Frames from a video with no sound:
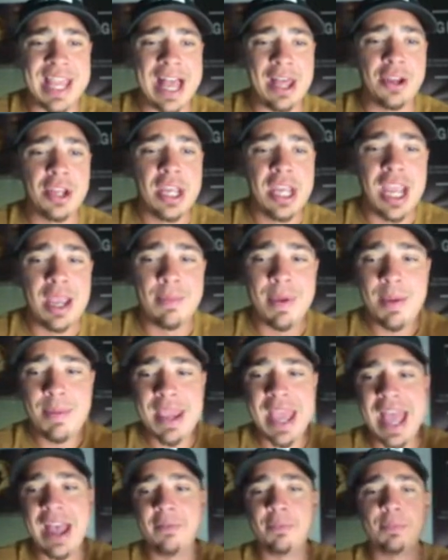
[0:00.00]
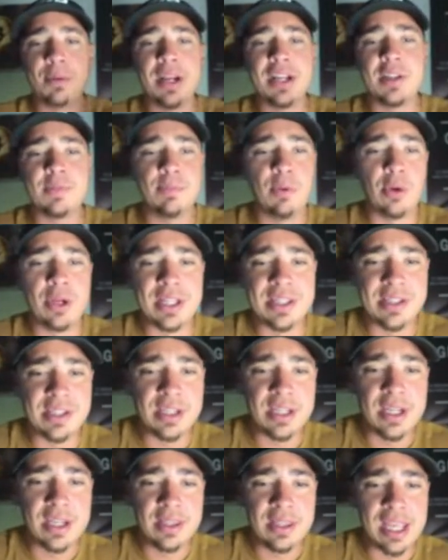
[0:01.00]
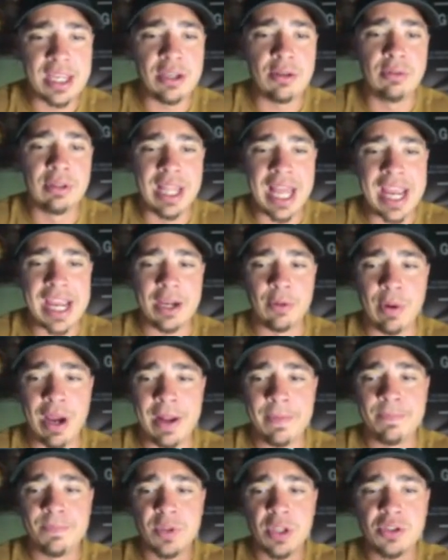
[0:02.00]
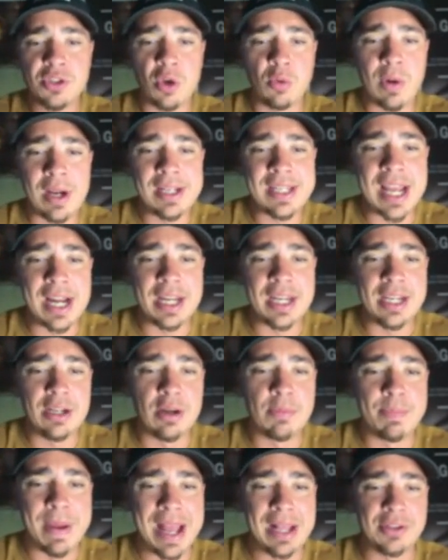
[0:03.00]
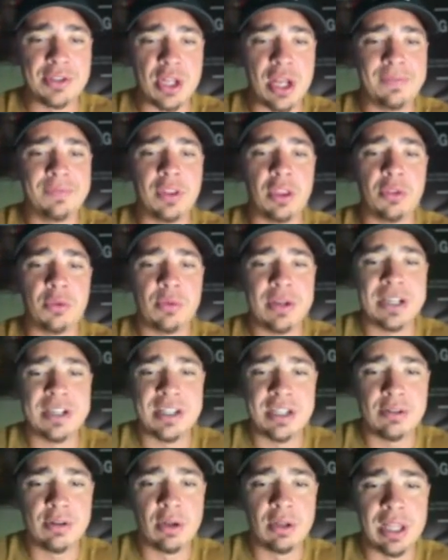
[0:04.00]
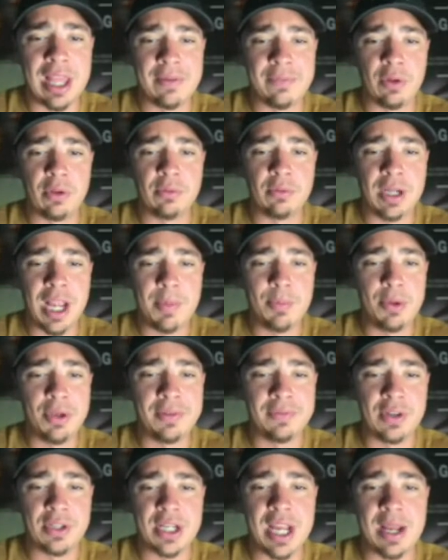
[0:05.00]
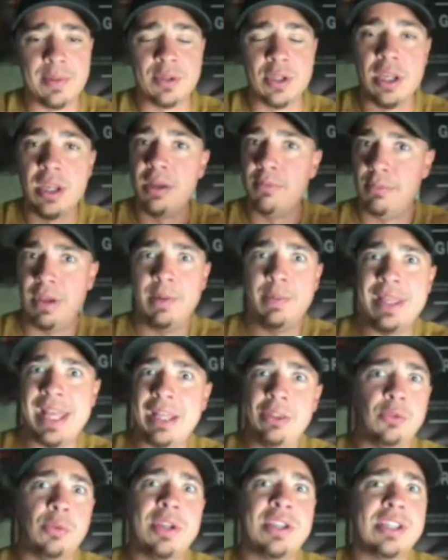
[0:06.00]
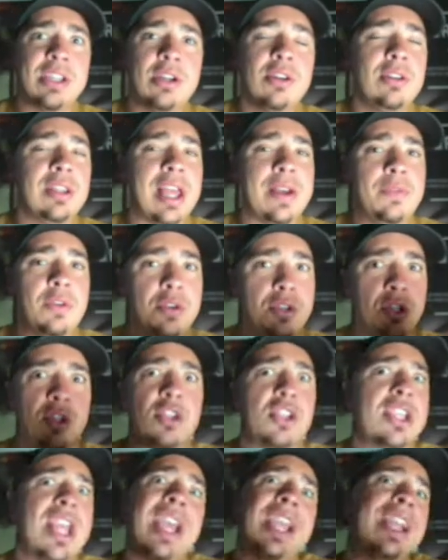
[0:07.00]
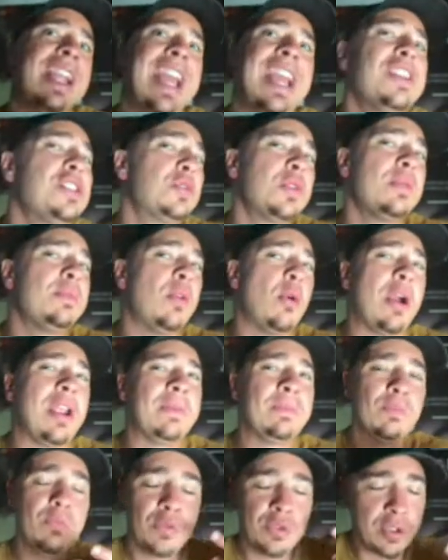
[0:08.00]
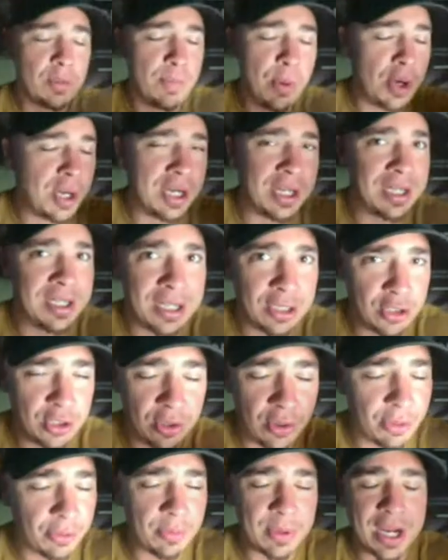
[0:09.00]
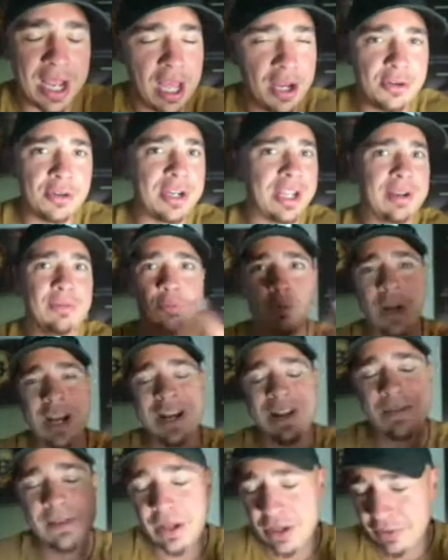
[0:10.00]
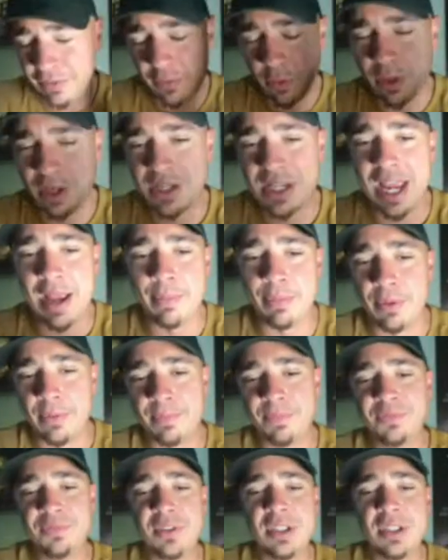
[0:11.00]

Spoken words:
out. And maybe have price points that you like, right? So right down in here, it bounced off the 3.0 level a couple different times. Maybe that 3.0 level is your second entry point to put an additional 300 in, right? For example.